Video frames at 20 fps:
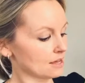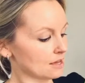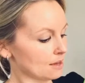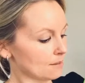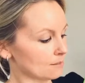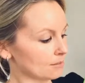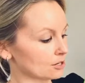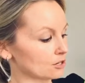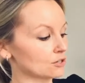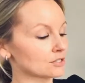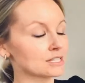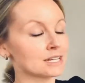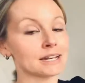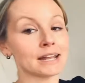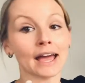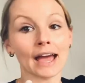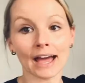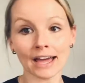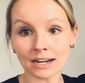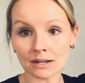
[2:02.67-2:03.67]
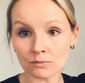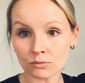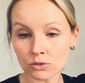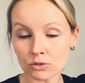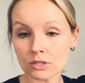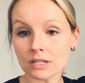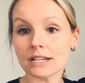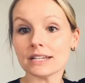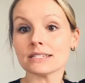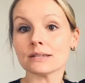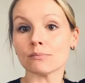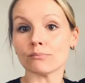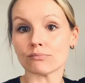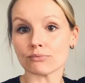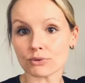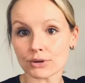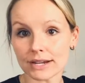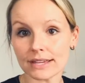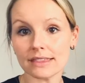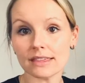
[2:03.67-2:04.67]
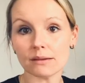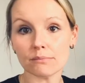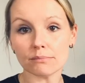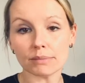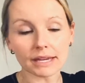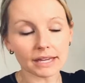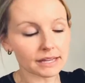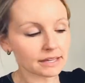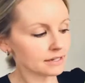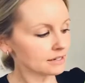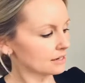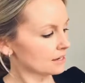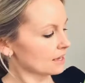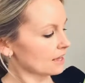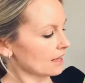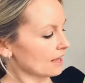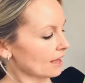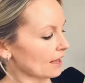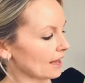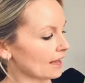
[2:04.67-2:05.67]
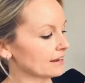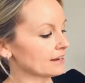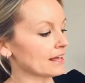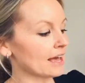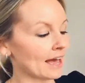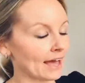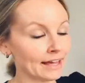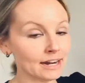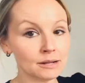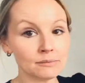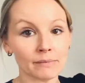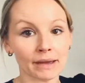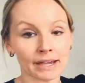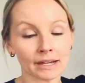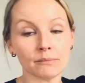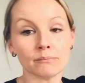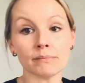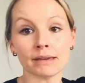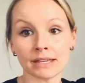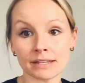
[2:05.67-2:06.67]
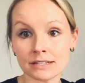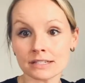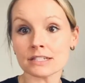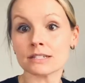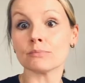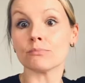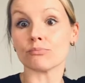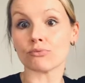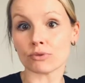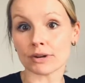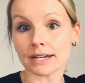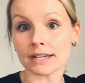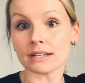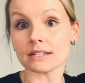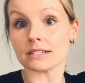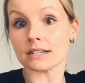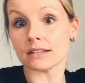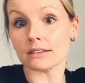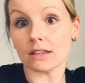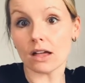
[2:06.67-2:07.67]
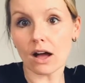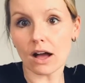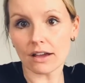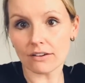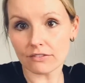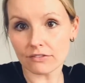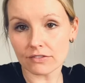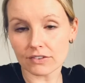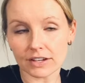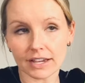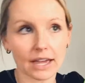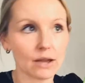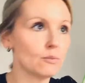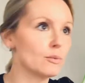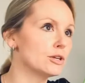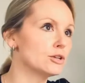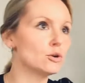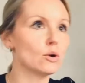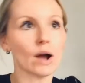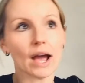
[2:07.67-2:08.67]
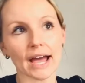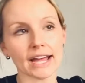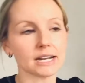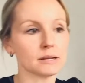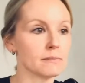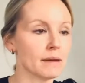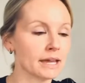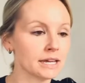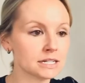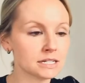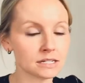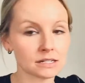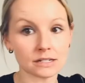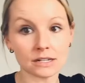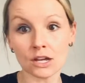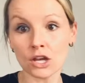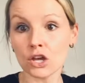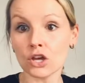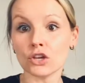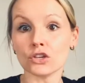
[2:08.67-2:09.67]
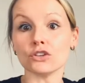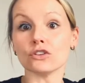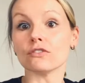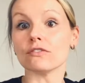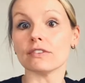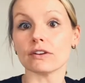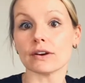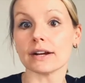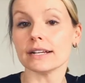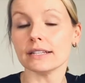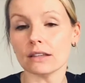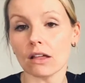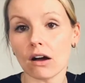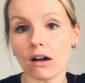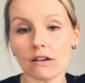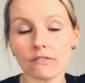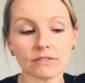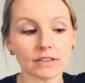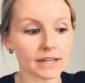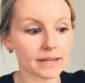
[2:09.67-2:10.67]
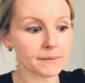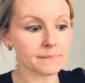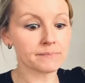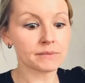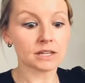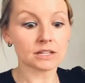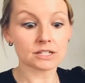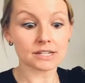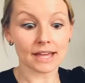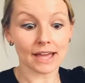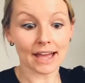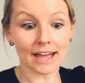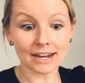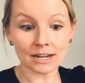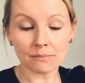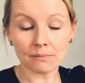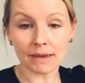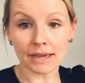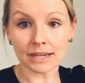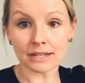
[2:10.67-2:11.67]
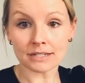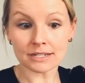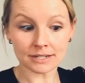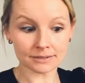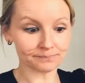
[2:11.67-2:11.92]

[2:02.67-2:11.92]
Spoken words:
because an animal is a breathing being and animate means to bring to life. Okay, when you're animated, you're very lively. To animate